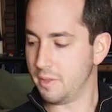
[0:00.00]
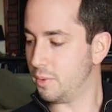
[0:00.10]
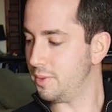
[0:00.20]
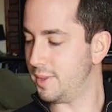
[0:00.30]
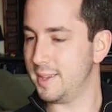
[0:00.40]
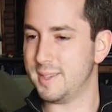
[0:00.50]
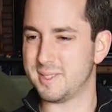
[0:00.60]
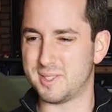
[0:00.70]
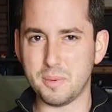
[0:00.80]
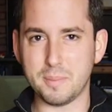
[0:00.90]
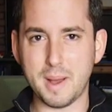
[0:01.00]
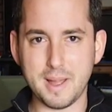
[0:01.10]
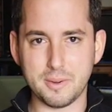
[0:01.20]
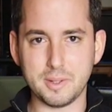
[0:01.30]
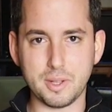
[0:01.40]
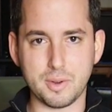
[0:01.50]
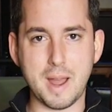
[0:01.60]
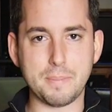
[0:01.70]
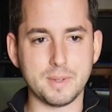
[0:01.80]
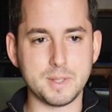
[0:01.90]
One thing is, don't buy really
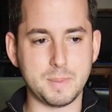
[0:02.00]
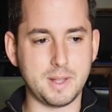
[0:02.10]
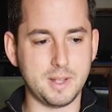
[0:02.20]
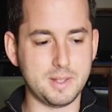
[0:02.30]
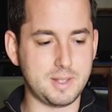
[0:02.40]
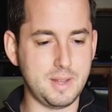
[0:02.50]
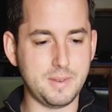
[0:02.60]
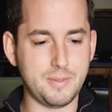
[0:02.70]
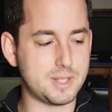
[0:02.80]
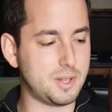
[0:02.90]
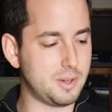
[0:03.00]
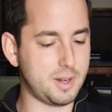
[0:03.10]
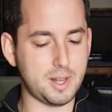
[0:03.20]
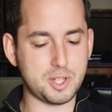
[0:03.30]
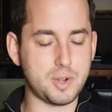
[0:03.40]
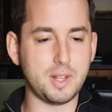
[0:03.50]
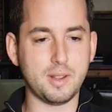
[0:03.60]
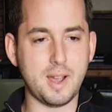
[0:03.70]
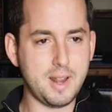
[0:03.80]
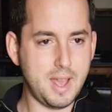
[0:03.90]
crap ones, because even if it's going a nice straight
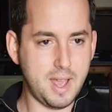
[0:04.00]
line,